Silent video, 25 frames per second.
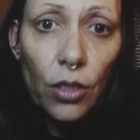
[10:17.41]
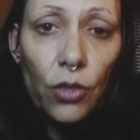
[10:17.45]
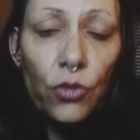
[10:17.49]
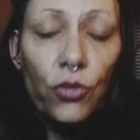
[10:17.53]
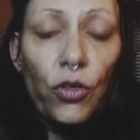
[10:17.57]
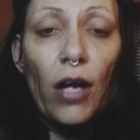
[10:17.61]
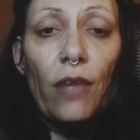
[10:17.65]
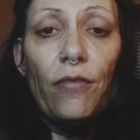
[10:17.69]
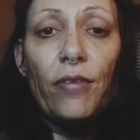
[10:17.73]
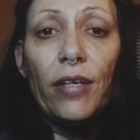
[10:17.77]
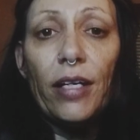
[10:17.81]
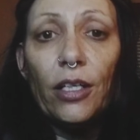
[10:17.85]

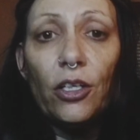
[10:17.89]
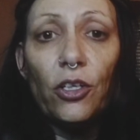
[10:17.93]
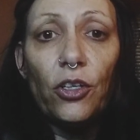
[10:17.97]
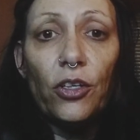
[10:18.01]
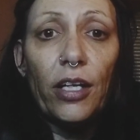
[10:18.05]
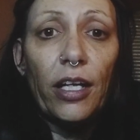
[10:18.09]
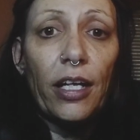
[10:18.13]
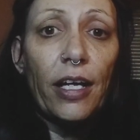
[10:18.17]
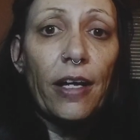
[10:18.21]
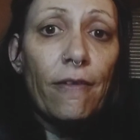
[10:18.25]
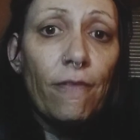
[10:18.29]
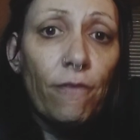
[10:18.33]
Driving under
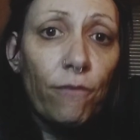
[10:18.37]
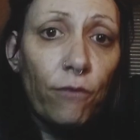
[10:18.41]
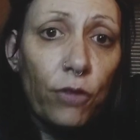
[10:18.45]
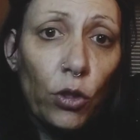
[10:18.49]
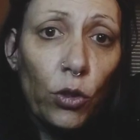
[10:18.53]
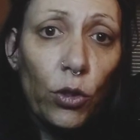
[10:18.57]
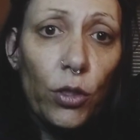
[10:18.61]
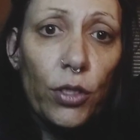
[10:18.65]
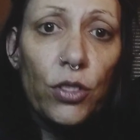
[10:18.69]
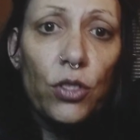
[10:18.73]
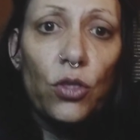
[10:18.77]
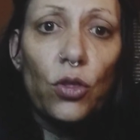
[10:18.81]
the
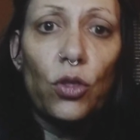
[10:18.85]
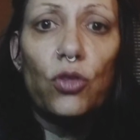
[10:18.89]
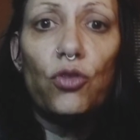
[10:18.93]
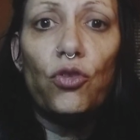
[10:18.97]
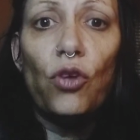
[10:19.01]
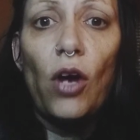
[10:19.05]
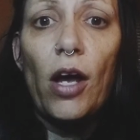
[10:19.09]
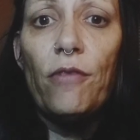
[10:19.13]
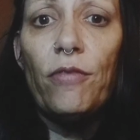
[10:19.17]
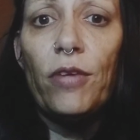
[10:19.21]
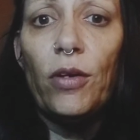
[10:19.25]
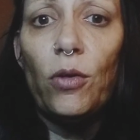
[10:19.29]
influence or
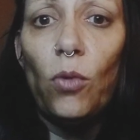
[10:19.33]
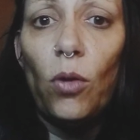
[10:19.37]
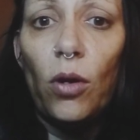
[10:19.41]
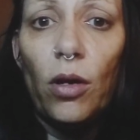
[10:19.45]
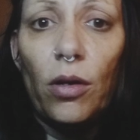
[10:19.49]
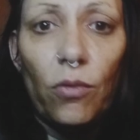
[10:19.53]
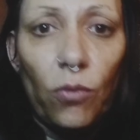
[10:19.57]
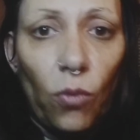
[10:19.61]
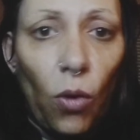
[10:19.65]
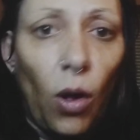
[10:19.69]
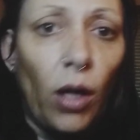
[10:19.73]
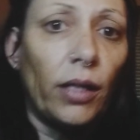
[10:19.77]
driving
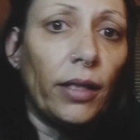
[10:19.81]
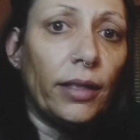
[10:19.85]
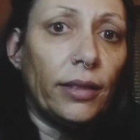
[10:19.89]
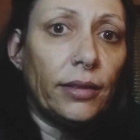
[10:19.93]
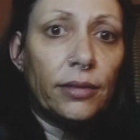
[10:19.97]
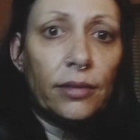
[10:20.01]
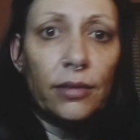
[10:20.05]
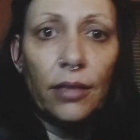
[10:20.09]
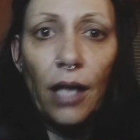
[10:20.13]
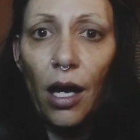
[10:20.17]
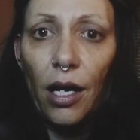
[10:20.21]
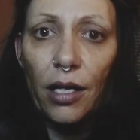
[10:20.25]
while
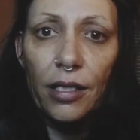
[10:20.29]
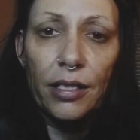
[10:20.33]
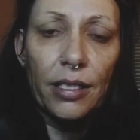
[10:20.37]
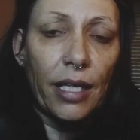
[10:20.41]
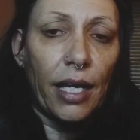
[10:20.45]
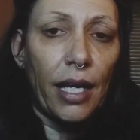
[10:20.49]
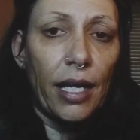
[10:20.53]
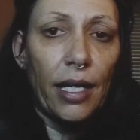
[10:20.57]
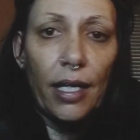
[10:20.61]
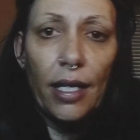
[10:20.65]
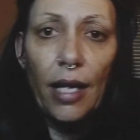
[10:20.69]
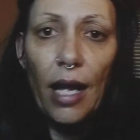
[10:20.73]

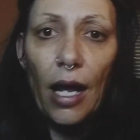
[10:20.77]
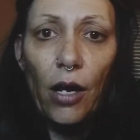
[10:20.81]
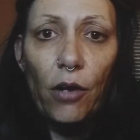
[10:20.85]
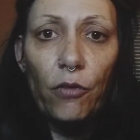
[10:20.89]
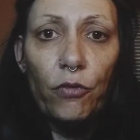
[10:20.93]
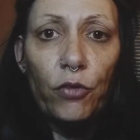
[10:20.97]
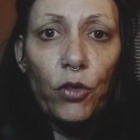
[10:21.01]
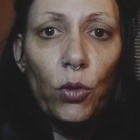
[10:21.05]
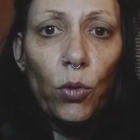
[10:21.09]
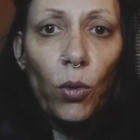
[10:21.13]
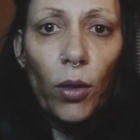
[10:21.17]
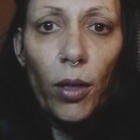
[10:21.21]
intoxicated,
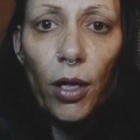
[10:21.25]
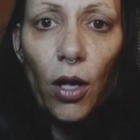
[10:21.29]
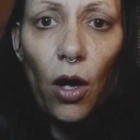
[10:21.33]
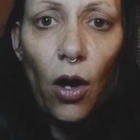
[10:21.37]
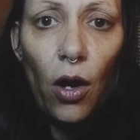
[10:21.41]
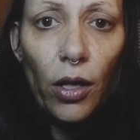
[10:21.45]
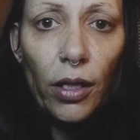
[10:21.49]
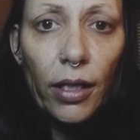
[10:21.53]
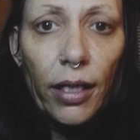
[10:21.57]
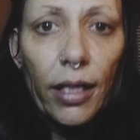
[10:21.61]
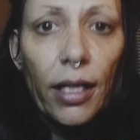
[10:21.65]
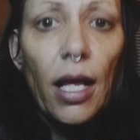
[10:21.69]
however you want to
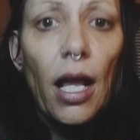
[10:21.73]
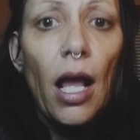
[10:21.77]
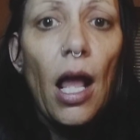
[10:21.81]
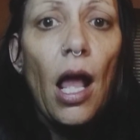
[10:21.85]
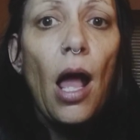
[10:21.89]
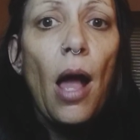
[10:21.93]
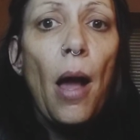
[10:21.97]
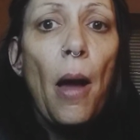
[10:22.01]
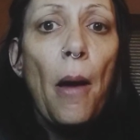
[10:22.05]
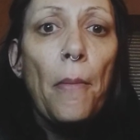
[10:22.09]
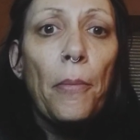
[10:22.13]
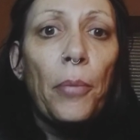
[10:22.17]
call it,
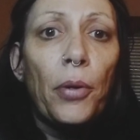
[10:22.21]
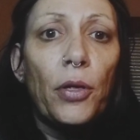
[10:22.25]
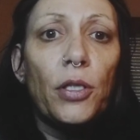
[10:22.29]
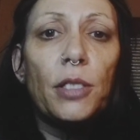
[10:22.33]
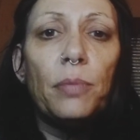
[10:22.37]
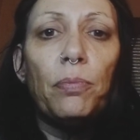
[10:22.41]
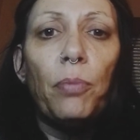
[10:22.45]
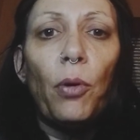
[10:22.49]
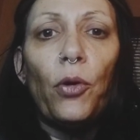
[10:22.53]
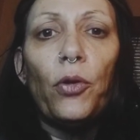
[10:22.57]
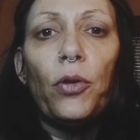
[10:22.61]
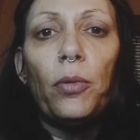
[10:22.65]
puts
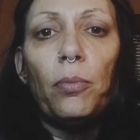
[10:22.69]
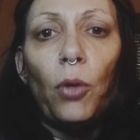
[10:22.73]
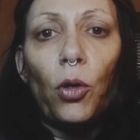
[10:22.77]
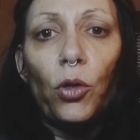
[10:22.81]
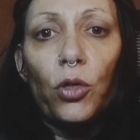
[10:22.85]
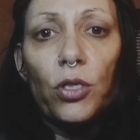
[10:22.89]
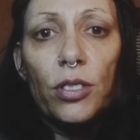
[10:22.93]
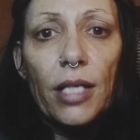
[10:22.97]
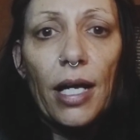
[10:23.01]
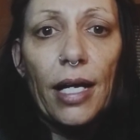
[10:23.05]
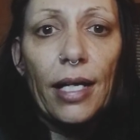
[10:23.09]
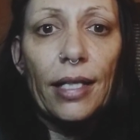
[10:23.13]
both
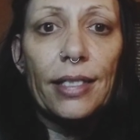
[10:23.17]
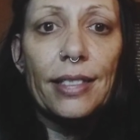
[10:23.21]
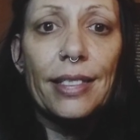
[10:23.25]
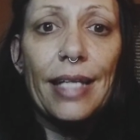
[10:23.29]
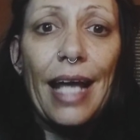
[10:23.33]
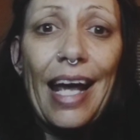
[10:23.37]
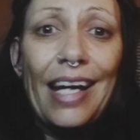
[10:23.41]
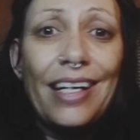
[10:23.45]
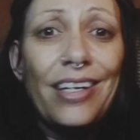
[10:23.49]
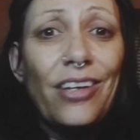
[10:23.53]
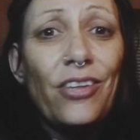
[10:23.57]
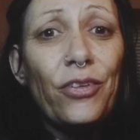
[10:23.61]
motorcyclists
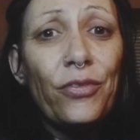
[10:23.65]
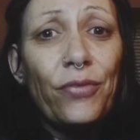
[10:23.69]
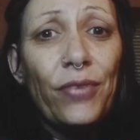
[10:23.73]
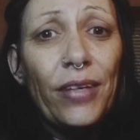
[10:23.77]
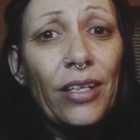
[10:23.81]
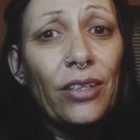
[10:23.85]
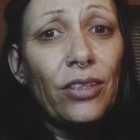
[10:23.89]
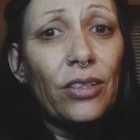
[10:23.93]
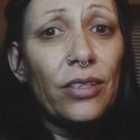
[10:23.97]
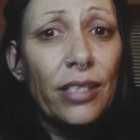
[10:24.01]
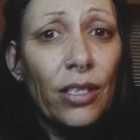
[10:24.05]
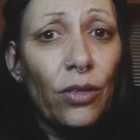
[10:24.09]
and other
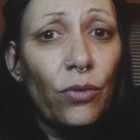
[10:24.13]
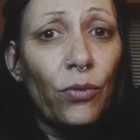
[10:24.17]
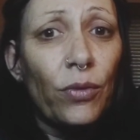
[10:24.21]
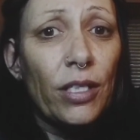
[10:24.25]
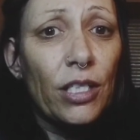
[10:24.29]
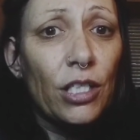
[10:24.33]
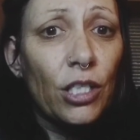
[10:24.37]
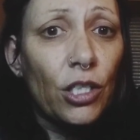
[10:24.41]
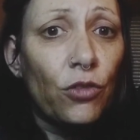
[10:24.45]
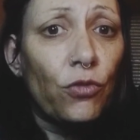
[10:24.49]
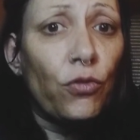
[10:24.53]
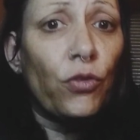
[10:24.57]
vehicles at
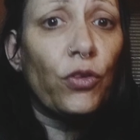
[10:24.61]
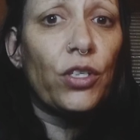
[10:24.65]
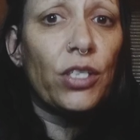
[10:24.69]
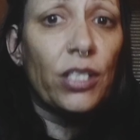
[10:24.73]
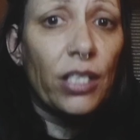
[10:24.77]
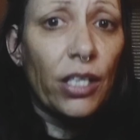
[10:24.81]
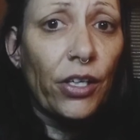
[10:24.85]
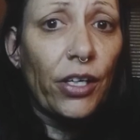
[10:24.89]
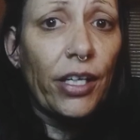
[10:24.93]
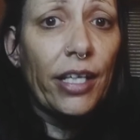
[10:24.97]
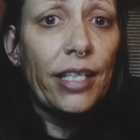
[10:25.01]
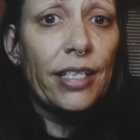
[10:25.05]
risk for
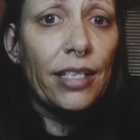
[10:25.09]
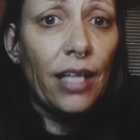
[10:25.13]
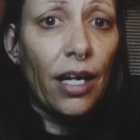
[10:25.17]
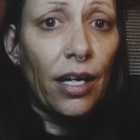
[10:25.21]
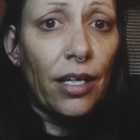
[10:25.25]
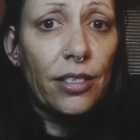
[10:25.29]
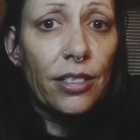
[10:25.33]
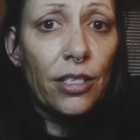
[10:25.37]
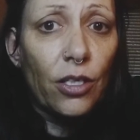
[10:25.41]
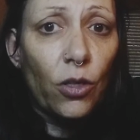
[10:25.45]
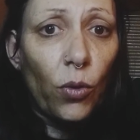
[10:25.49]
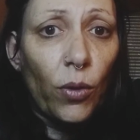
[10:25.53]
serious
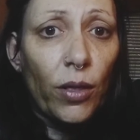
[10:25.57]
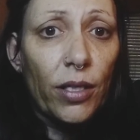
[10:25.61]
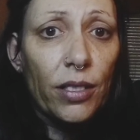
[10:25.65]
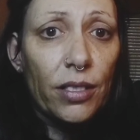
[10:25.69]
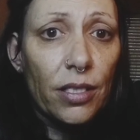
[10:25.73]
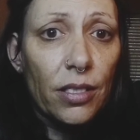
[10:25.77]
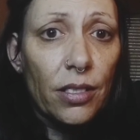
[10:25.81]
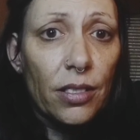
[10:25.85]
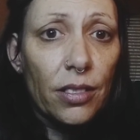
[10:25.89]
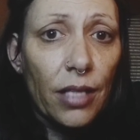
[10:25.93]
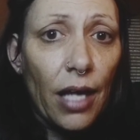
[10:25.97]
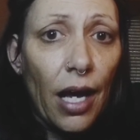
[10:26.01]

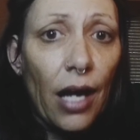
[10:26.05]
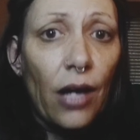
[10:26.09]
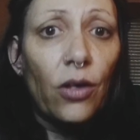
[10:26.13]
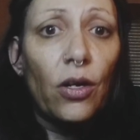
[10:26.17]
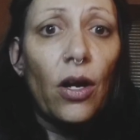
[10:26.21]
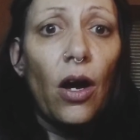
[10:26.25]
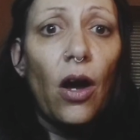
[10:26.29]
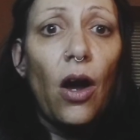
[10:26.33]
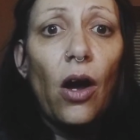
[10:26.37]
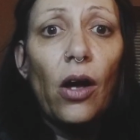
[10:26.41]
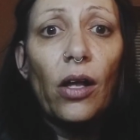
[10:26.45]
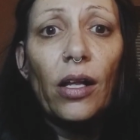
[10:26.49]
consequences.
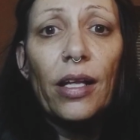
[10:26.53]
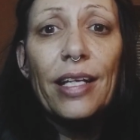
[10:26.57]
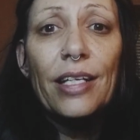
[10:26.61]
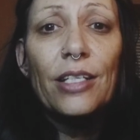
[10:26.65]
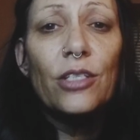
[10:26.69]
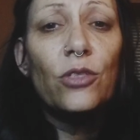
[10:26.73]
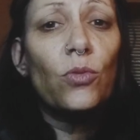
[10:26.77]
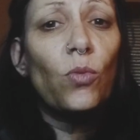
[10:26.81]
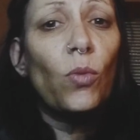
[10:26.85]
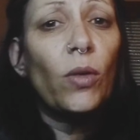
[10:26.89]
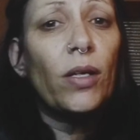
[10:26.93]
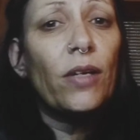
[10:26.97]
Alcohol
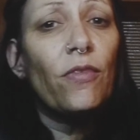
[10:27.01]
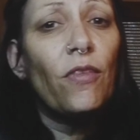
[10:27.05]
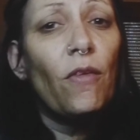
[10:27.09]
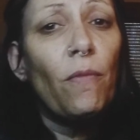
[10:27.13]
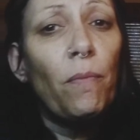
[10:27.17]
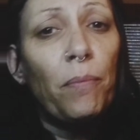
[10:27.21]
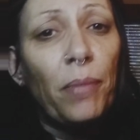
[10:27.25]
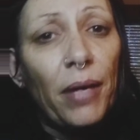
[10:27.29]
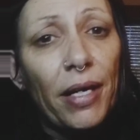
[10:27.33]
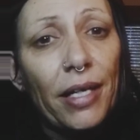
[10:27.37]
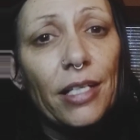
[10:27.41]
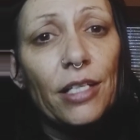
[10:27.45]
is one of the
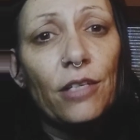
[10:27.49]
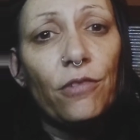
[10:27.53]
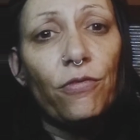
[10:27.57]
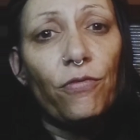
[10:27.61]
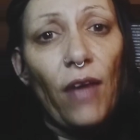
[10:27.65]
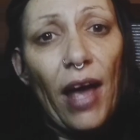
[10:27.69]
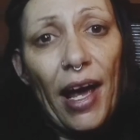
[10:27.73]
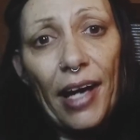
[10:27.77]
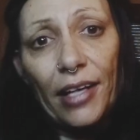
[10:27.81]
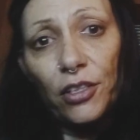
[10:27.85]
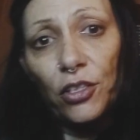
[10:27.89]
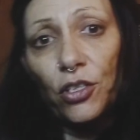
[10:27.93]
biggest
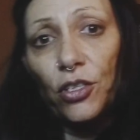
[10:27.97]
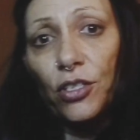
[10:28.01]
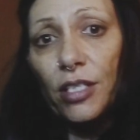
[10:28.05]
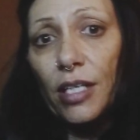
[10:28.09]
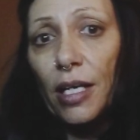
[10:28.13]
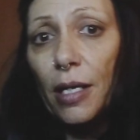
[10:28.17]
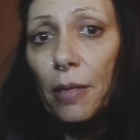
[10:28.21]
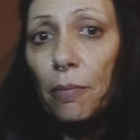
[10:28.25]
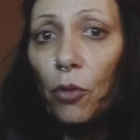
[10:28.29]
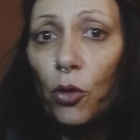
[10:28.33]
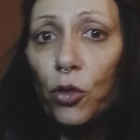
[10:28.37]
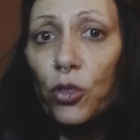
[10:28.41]
factors
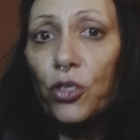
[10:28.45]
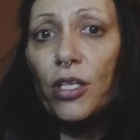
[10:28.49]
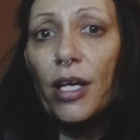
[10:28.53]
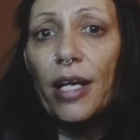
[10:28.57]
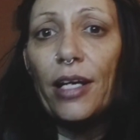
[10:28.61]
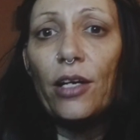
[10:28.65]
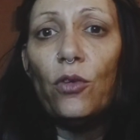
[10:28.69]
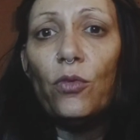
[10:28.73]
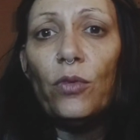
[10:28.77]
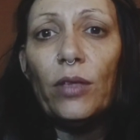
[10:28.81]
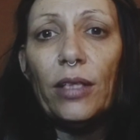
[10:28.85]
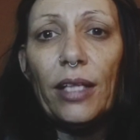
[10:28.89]
in
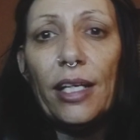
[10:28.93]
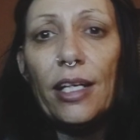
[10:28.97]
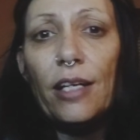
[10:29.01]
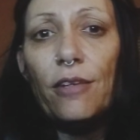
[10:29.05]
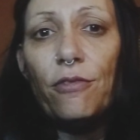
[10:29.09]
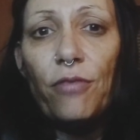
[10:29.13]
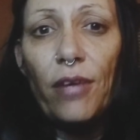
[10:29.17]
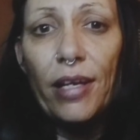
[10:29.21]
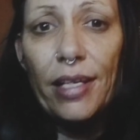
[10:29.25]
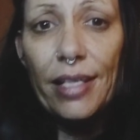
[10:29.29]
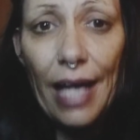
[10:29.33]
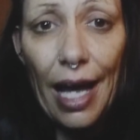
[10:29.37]
motorcycle-related
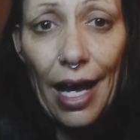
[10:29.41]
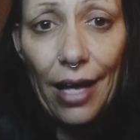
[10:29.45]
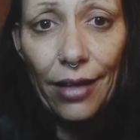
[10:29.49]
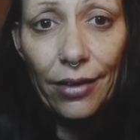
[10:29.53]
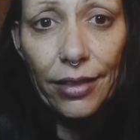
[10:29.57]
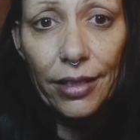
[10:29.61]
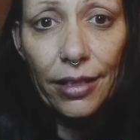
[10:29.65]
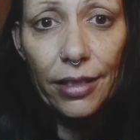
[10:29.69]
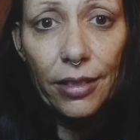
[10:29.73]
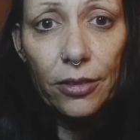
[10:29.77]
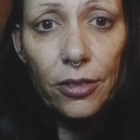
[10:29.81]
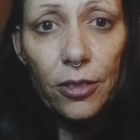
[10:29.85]

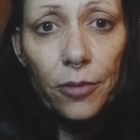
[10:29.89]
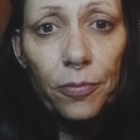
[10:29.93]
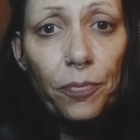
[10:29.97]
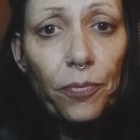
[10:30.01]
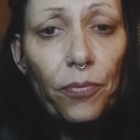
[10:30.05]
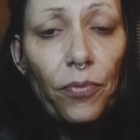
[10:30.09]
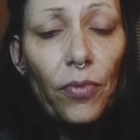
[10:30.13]
fatalities.